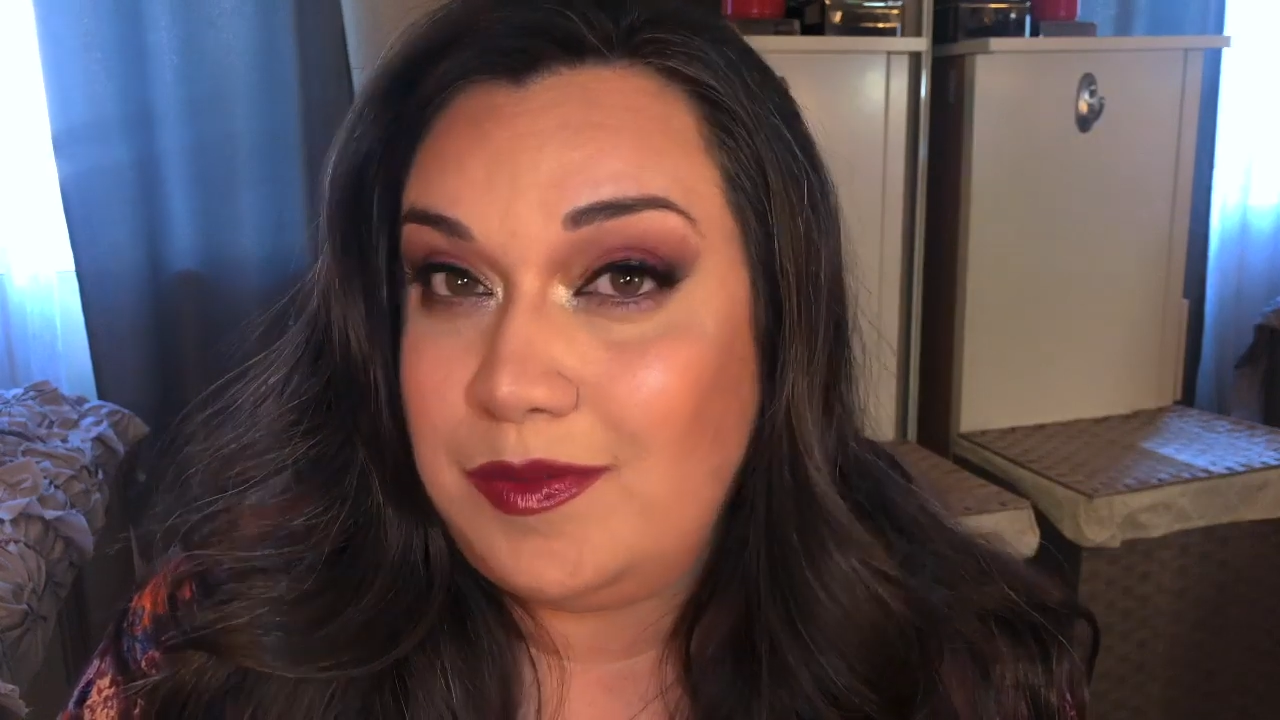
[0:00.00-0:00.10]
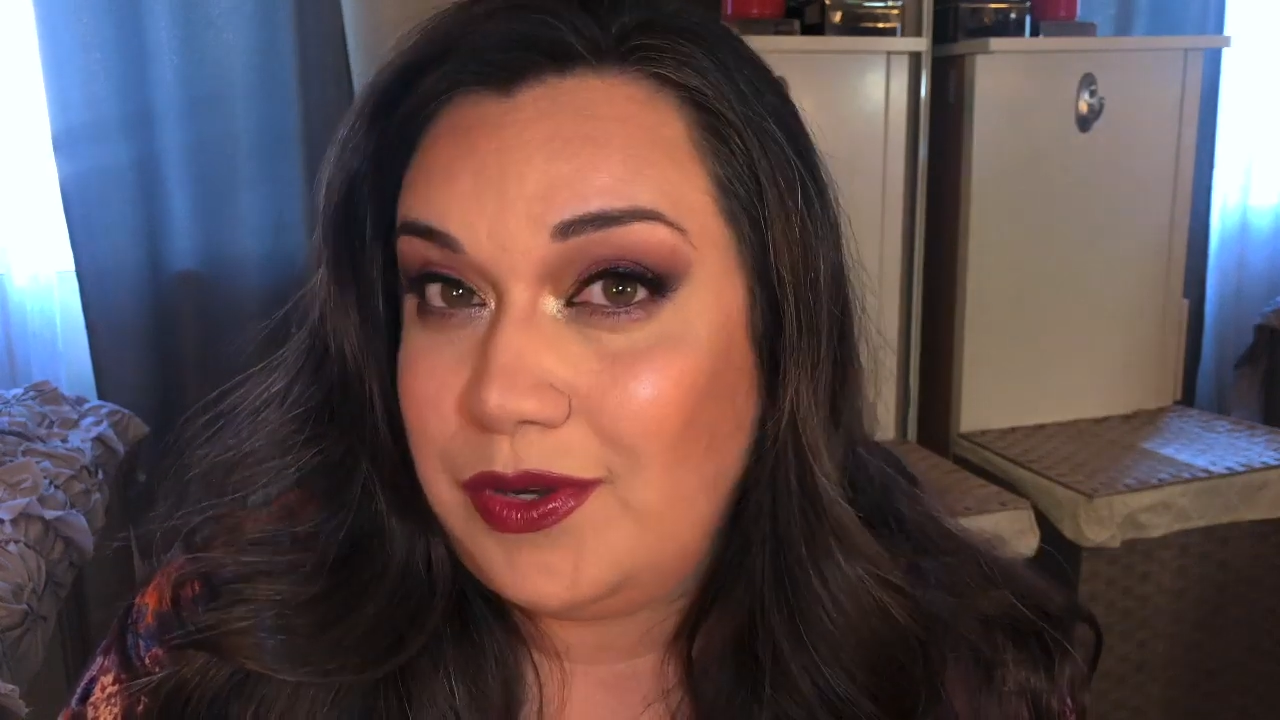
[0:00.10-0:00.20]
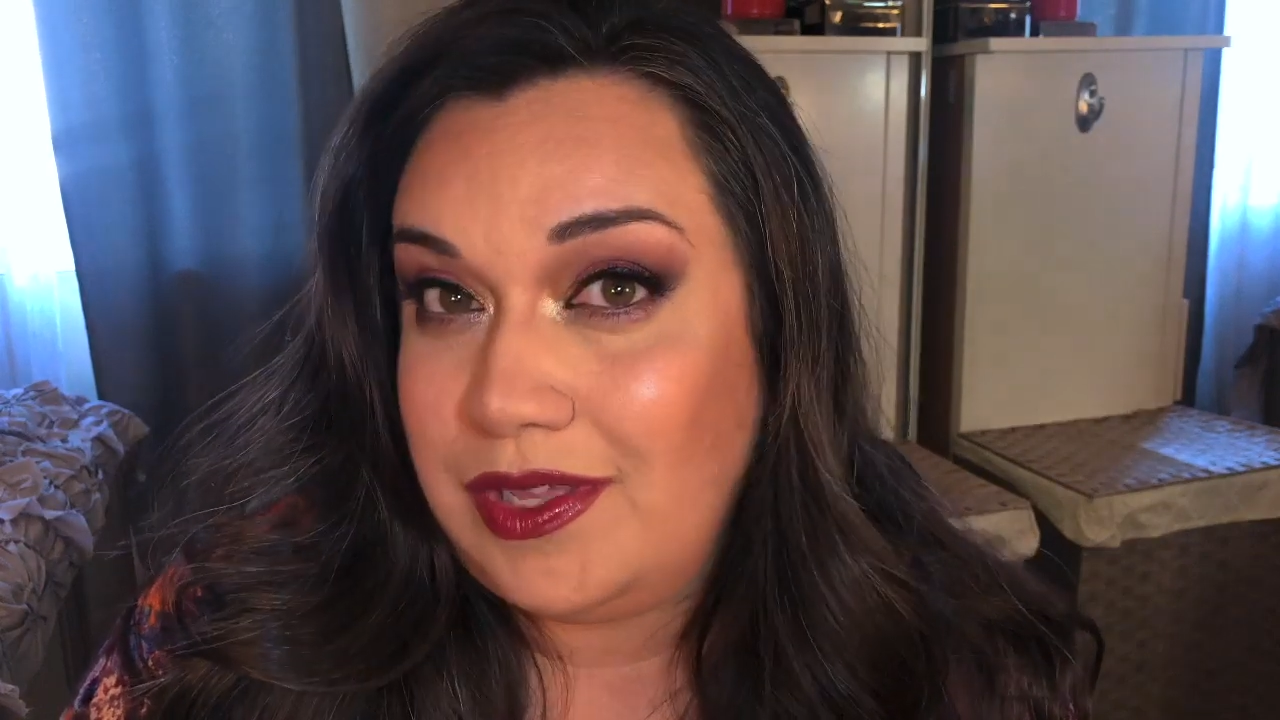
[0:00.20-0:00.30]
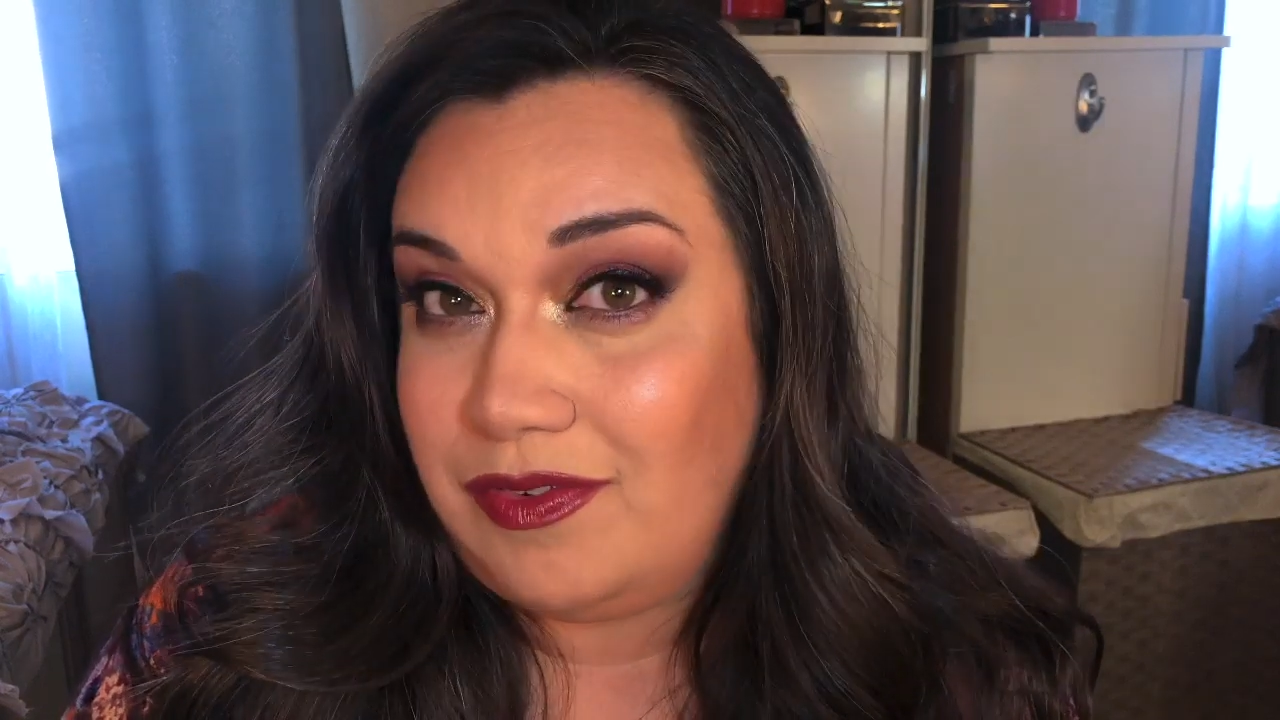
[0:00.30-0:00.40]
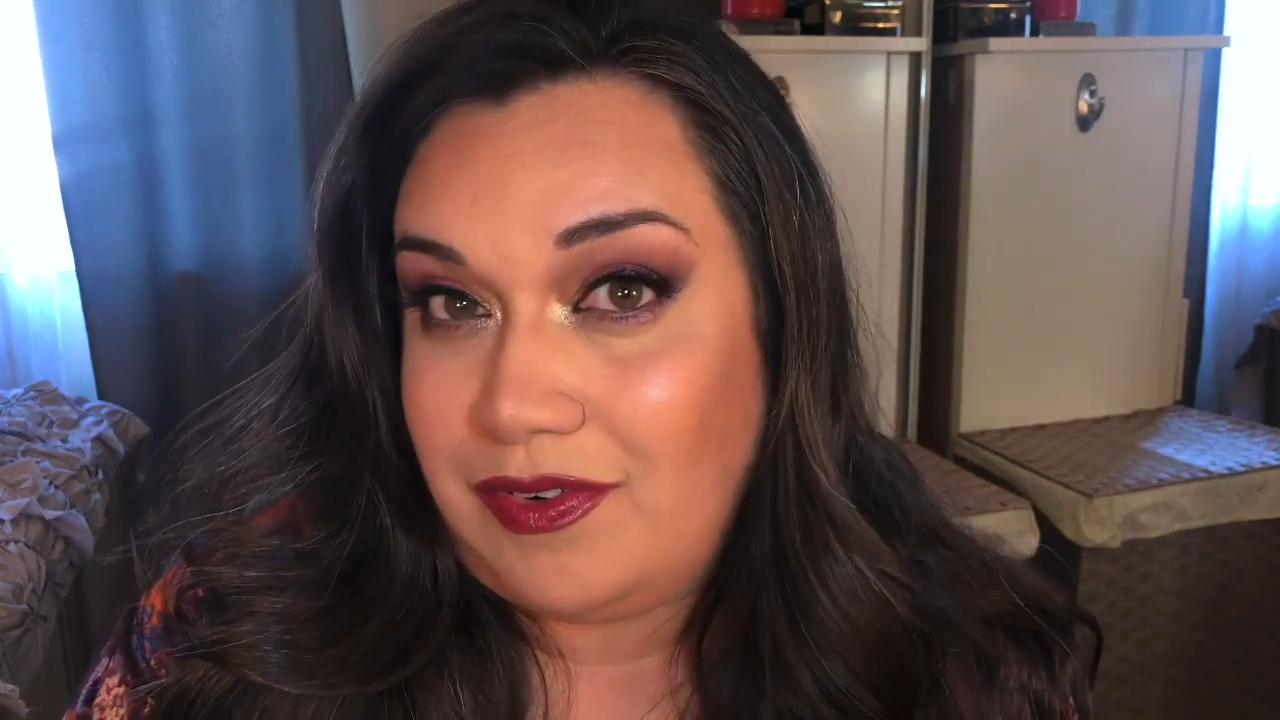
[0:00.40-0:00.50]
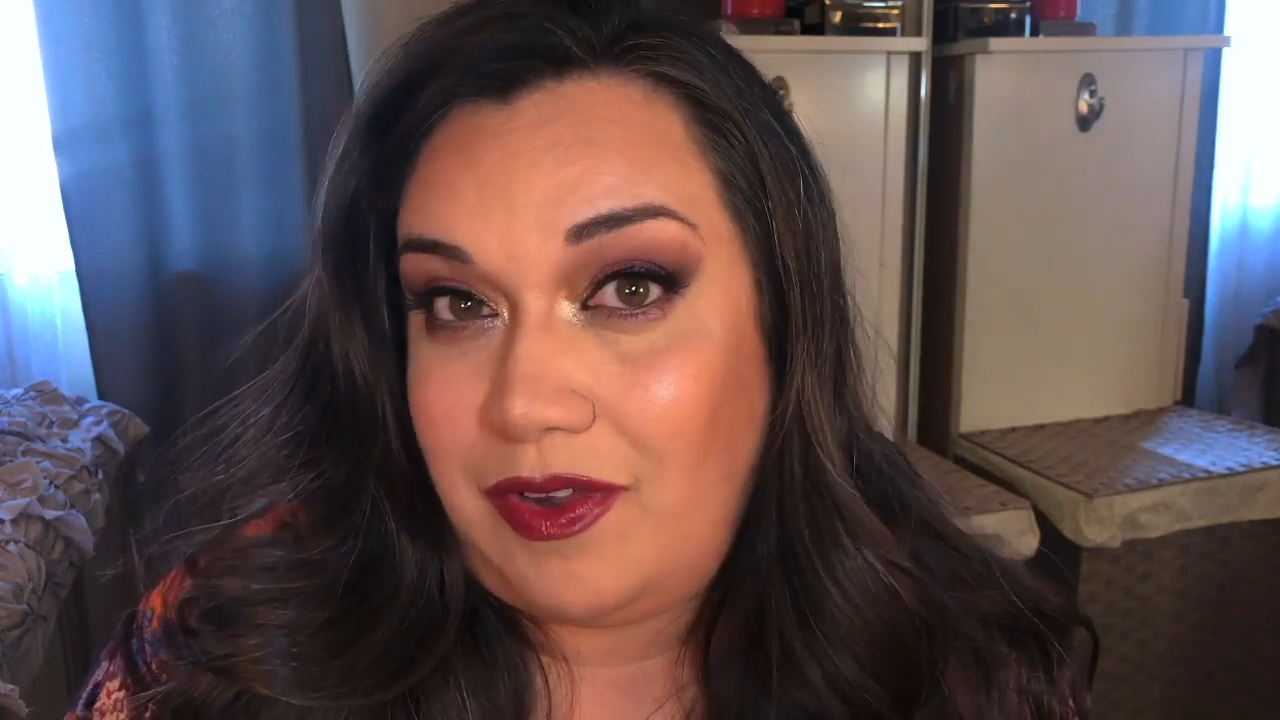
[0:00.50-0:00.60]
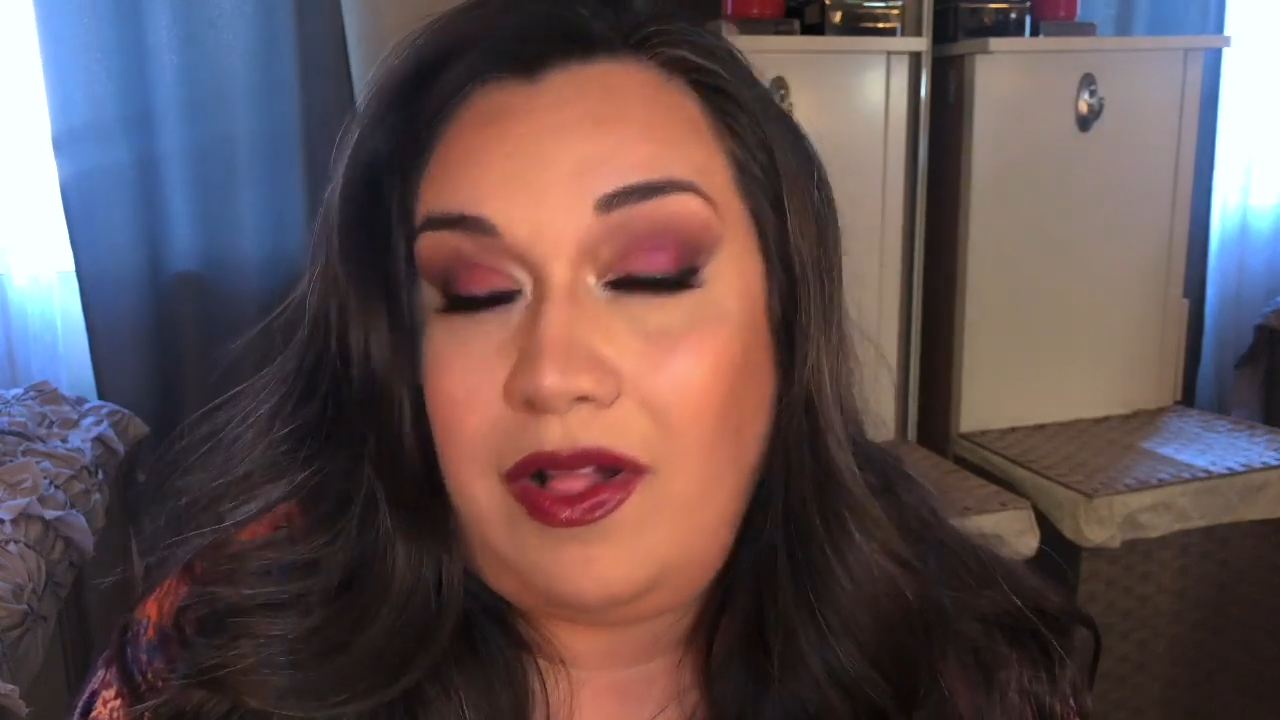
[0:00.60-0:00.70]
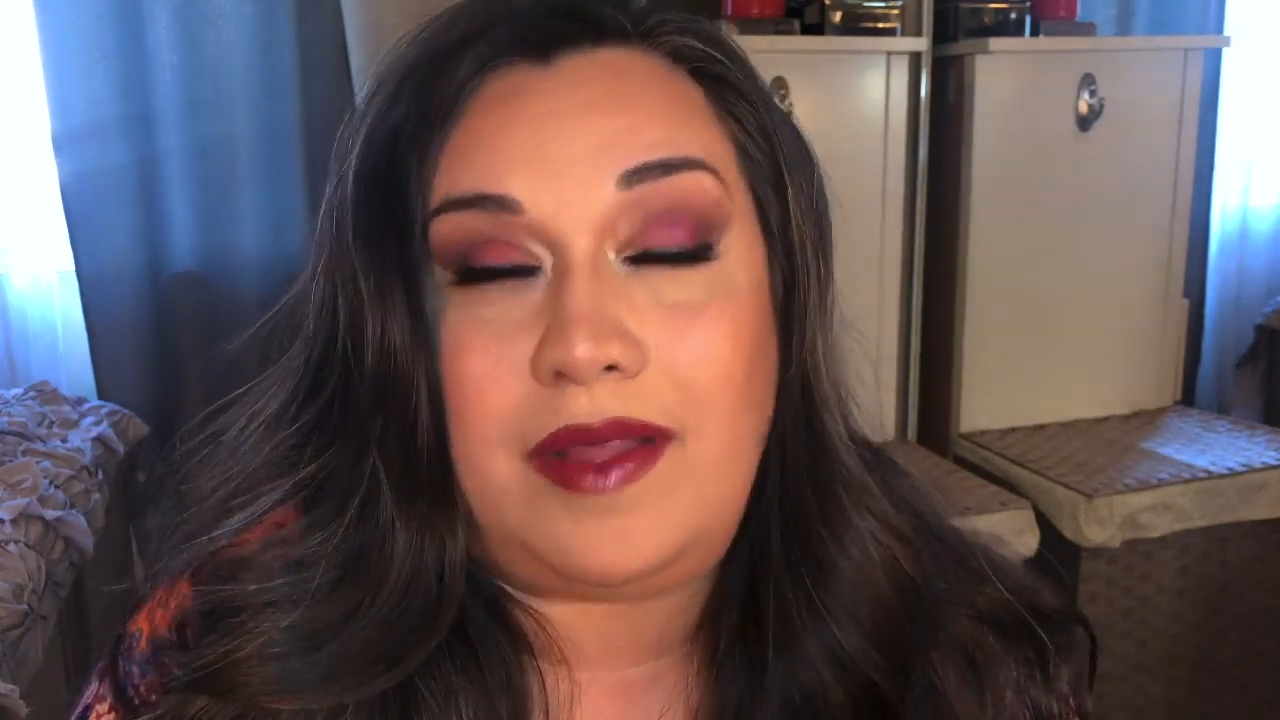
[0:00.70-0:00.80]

pretty for fall.